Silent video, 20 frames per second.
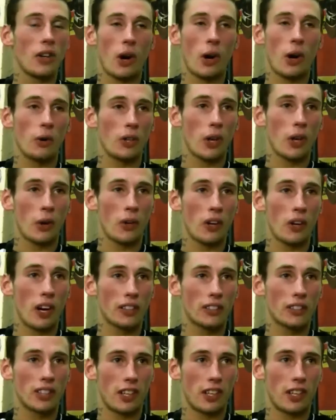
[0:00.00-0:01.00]
No,
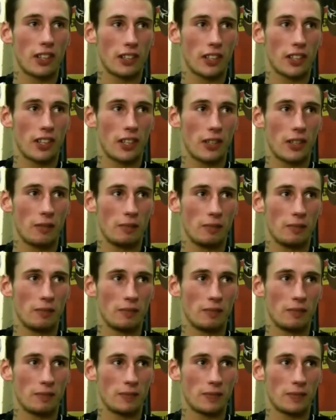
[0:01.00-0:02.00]
not at all.
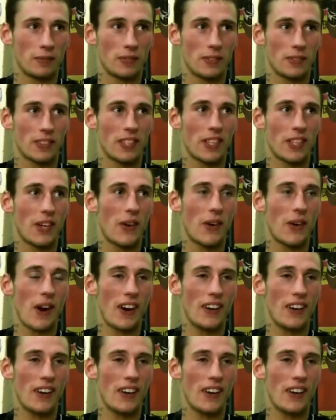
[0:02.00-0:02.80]
You know,